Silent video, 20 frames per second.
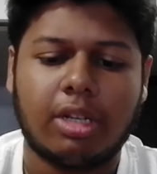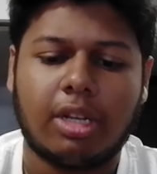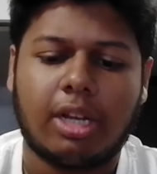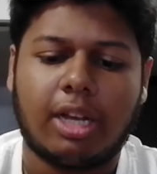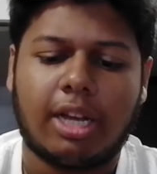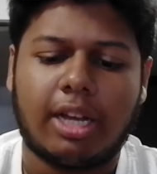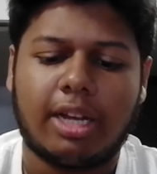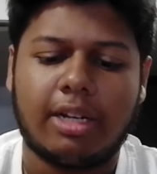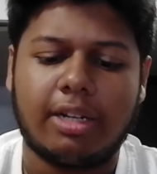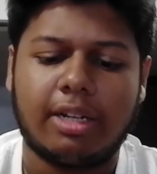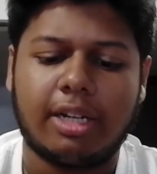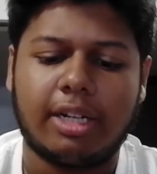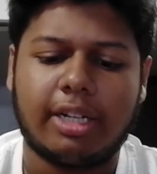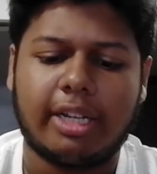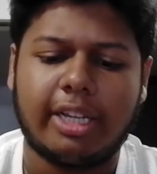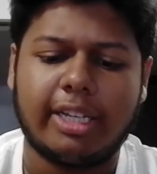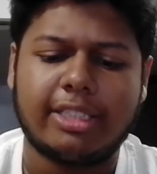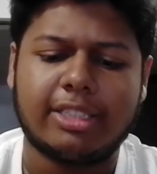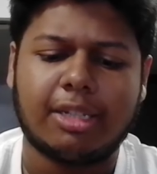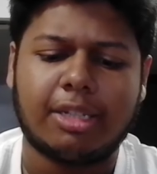And it
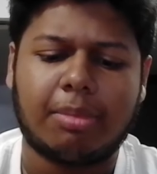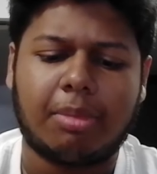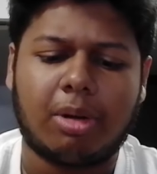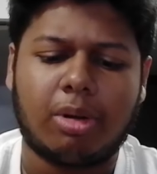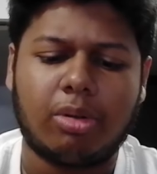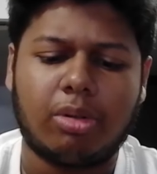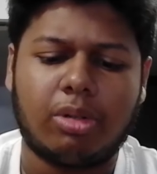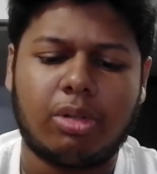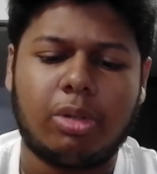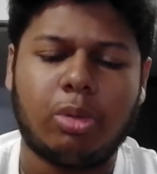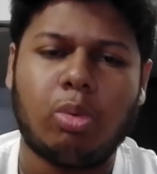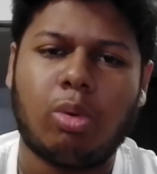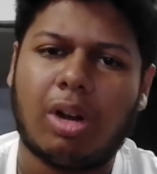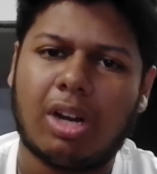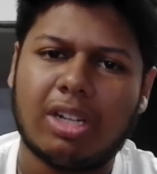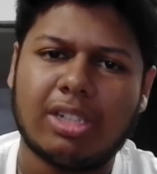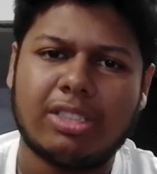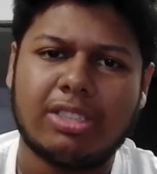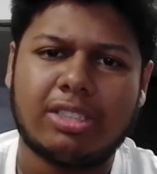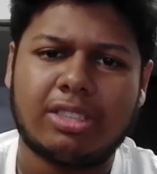takes about 2
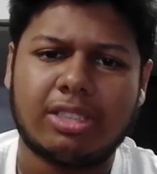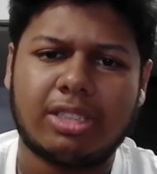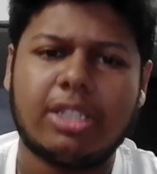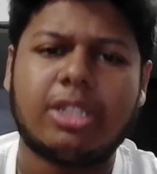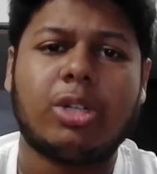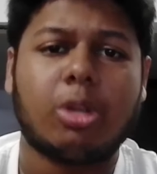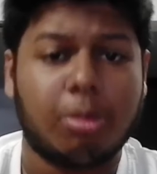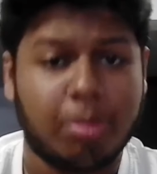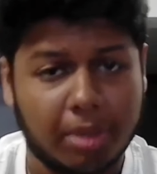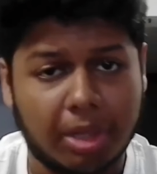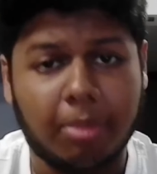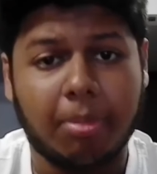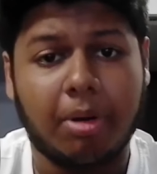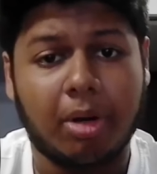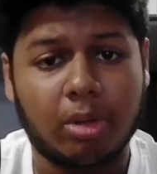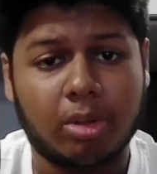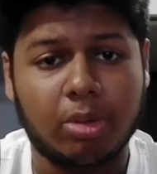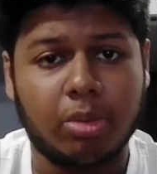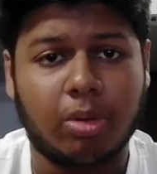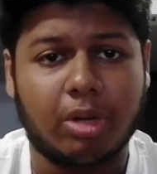hours. It took me
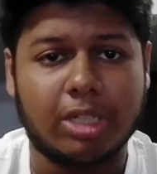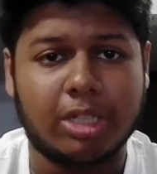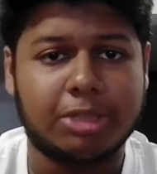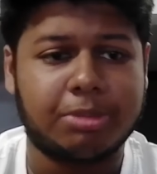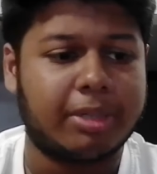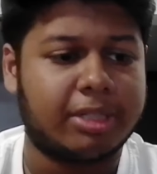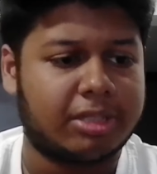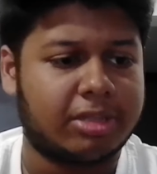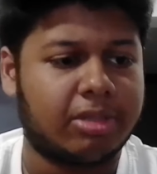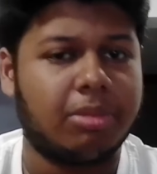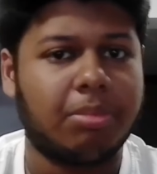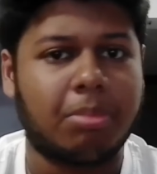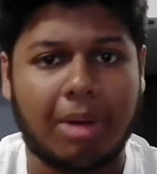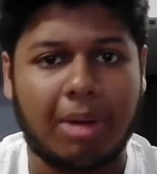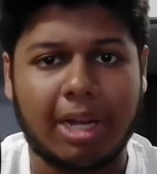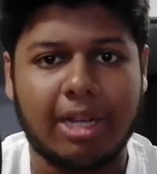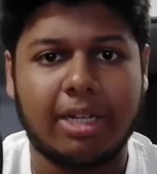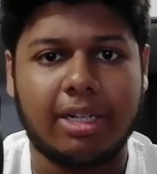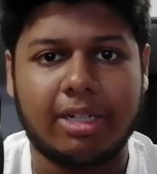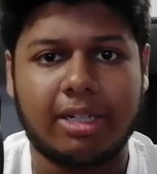about 2 hours based on
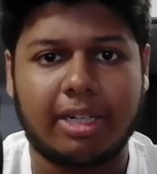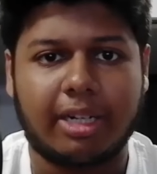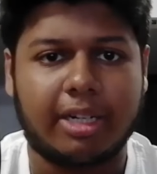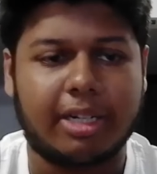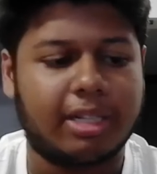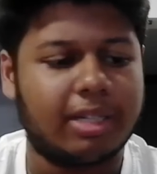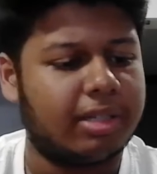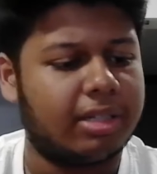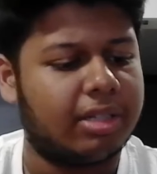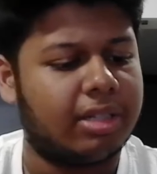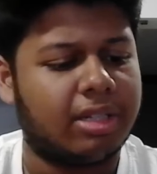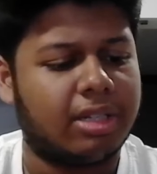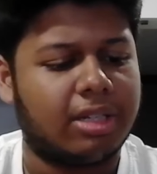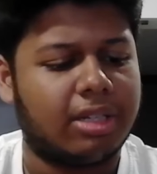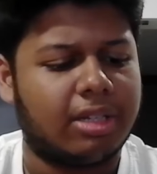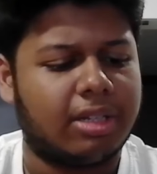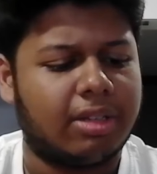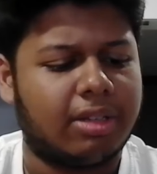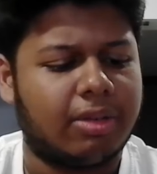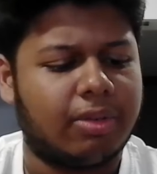my data,
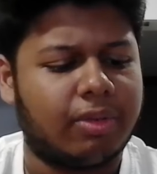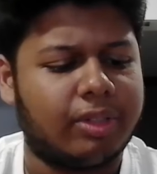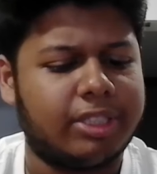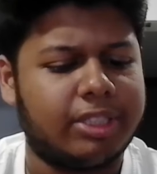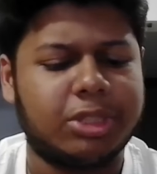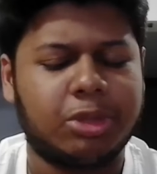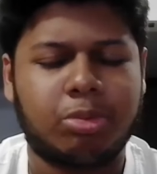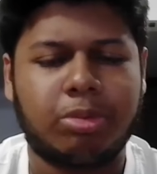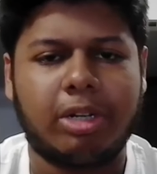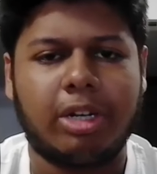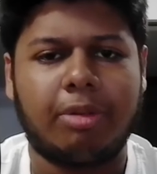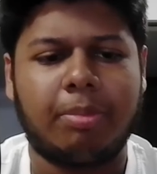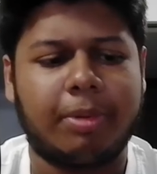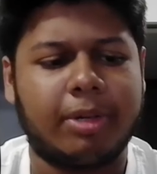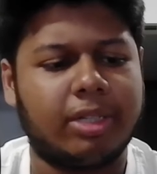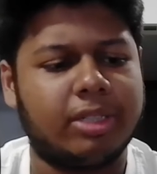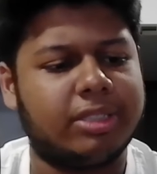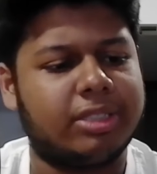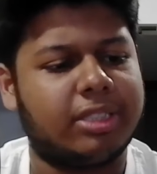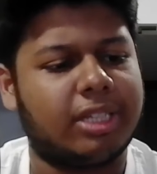which is weird
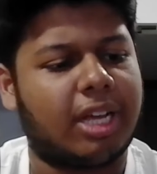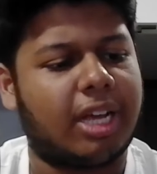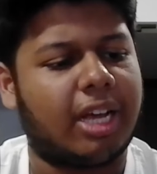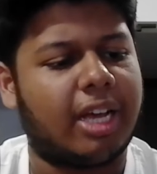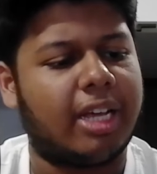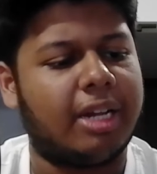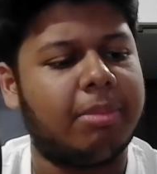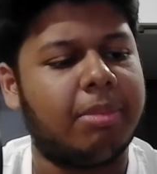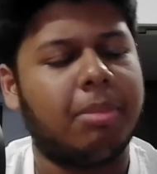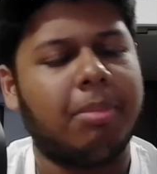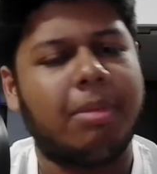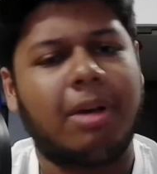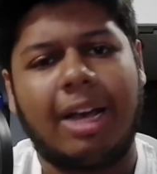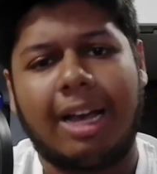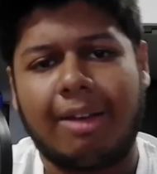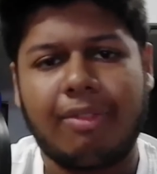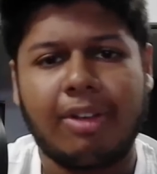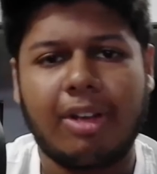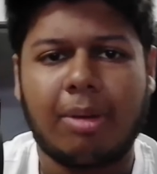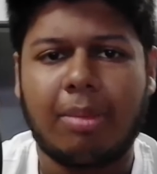because I remember
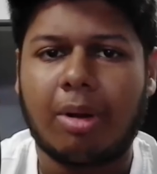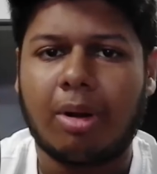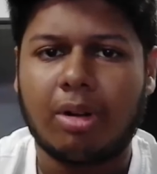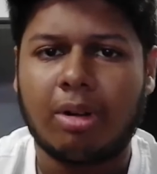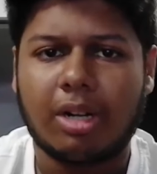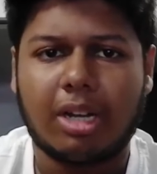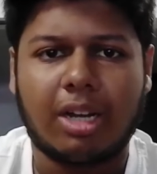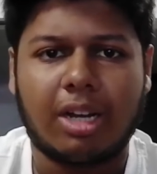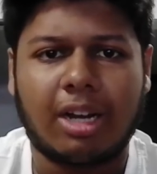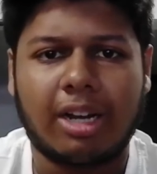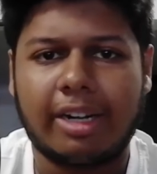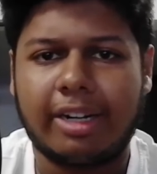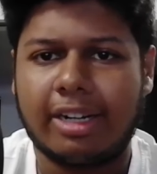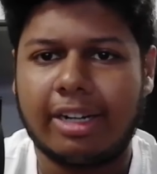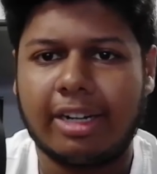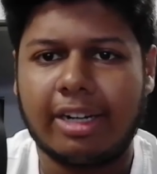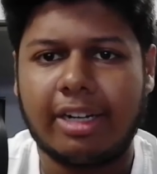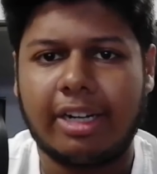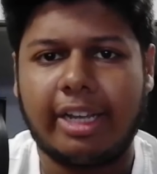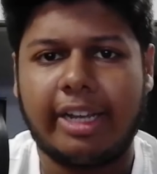having about
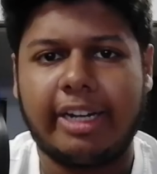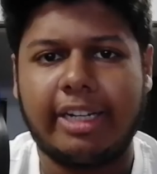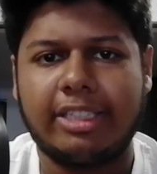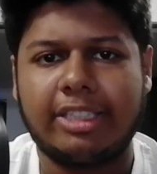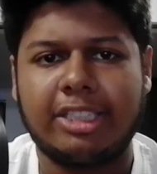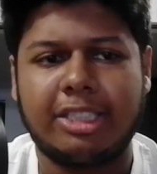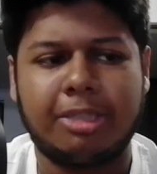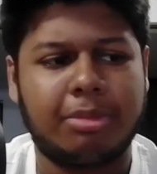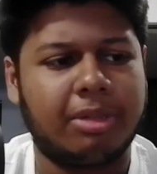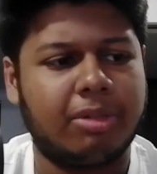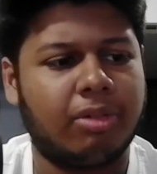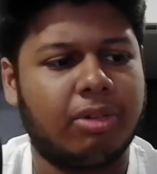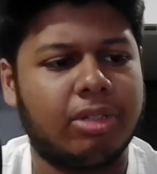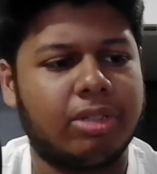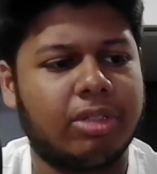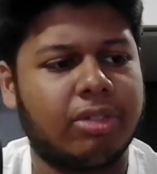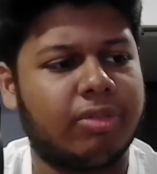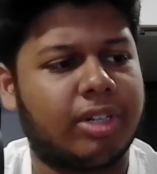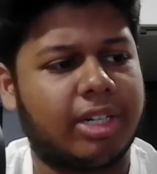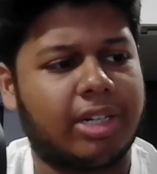108 GB worth
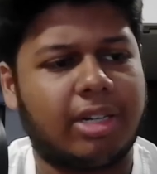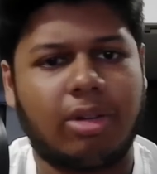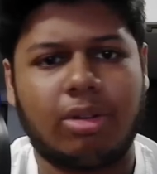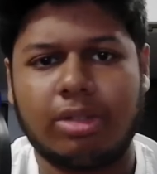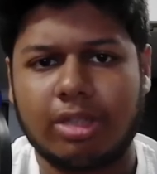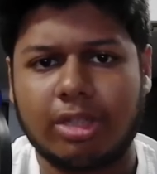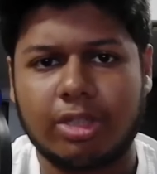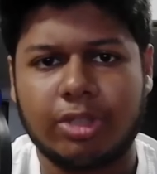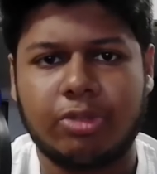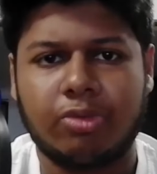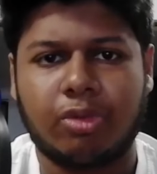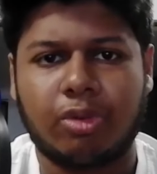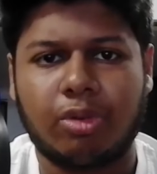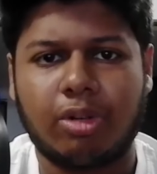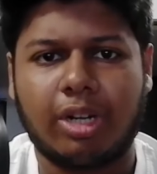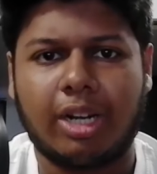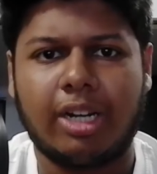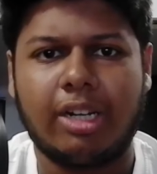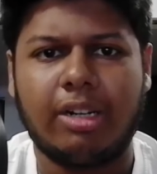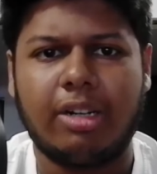of data on this phone,
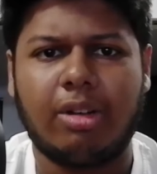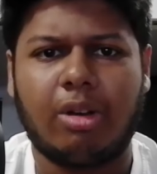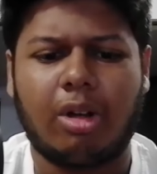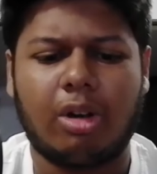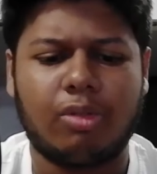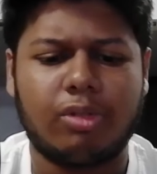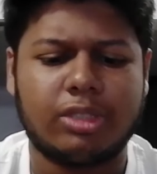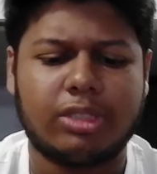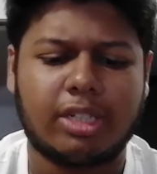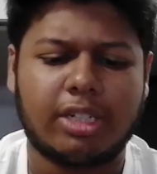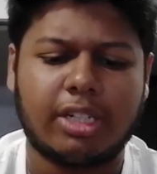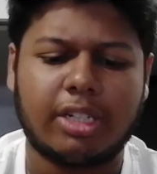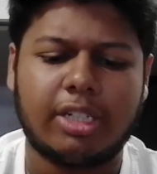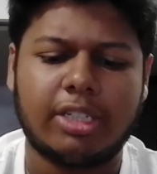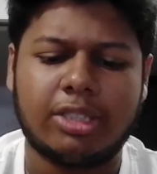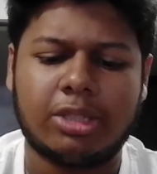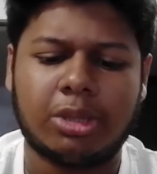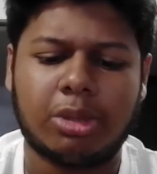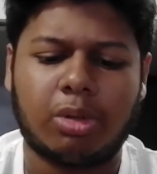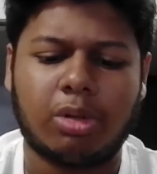and all of a sudden it
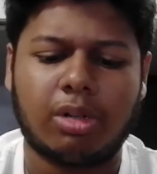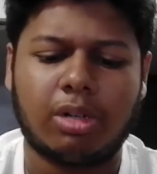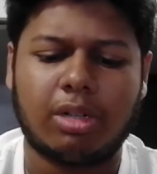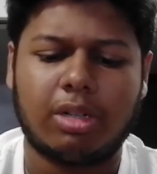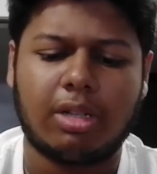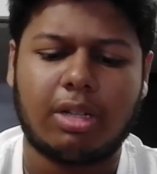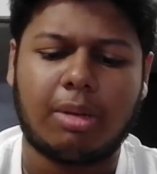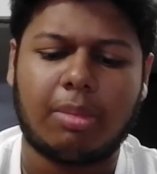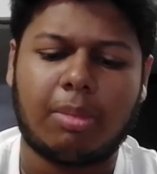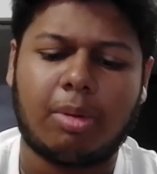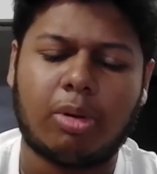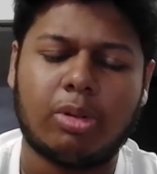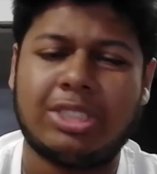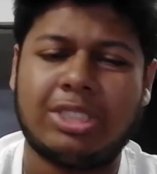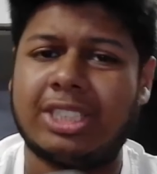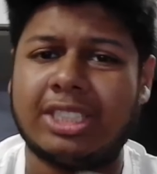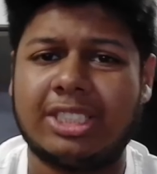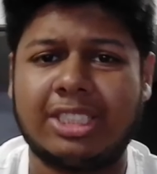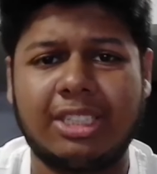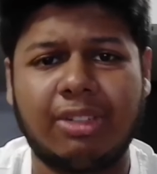showed about
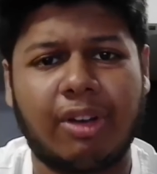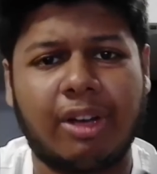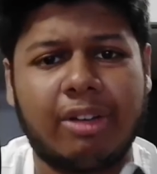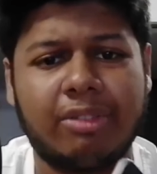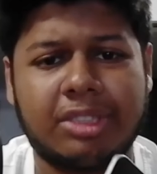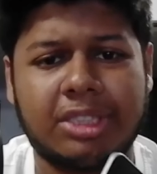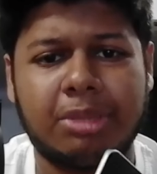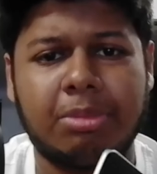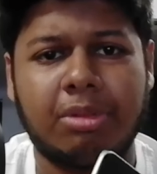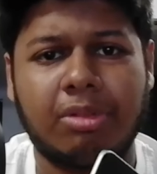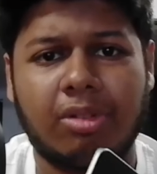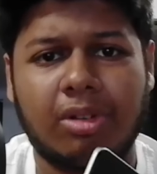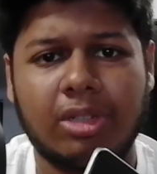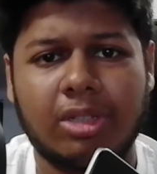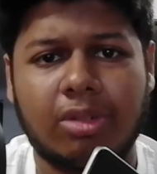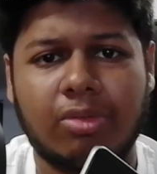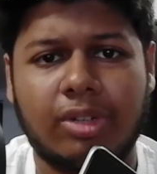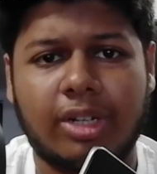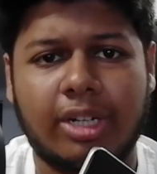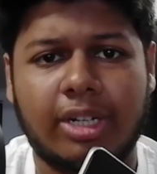65 GB worth
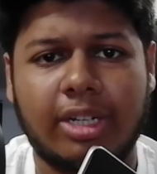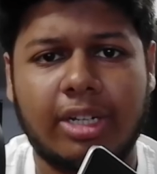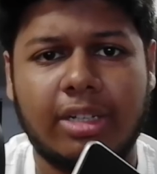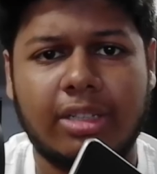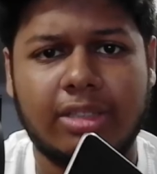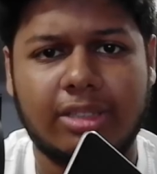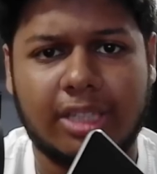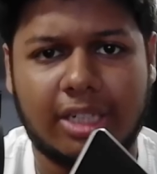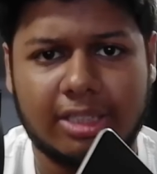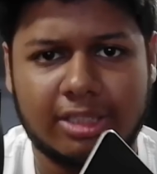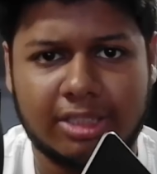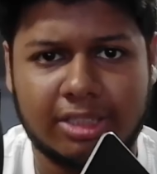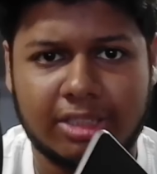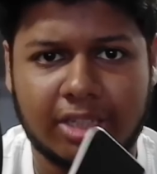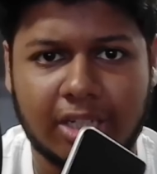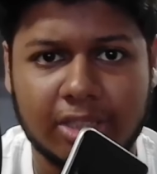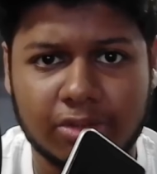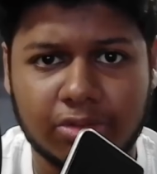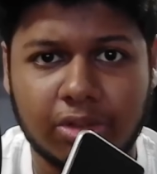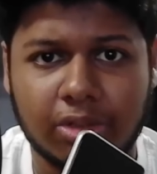of data that's
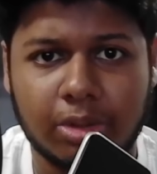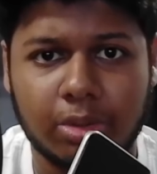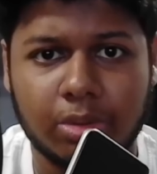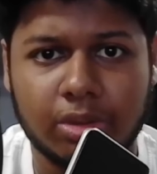transferred to